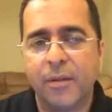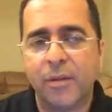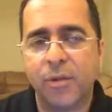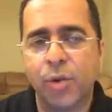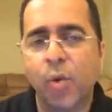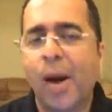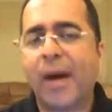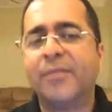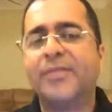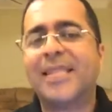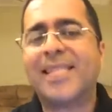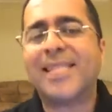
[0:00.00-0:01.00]
You
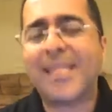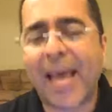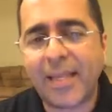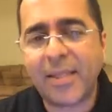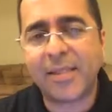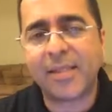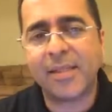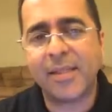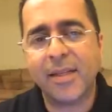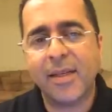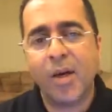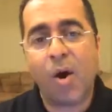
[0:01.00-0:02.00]
have the sense
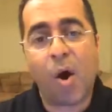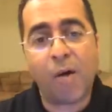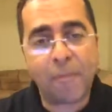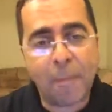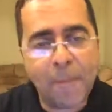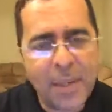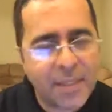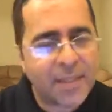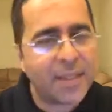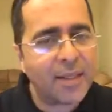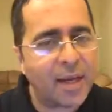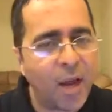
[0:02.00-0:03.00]
of
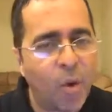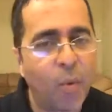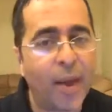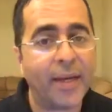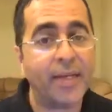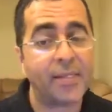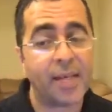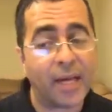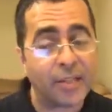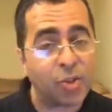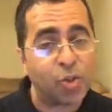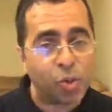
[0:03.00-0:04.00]
personal awareness
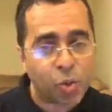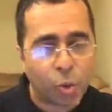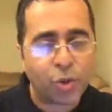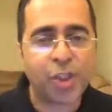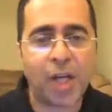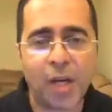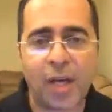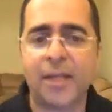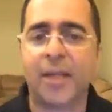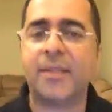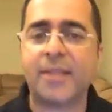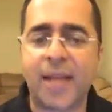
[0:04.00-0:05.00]
and social
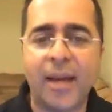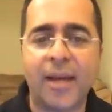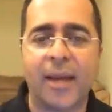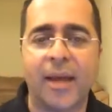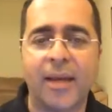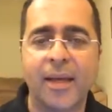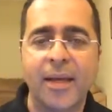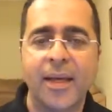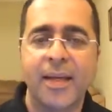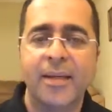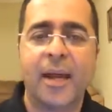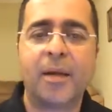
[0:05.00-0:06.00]
understanding
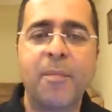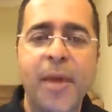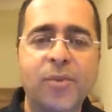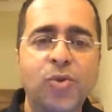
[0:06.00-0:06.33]
that makes you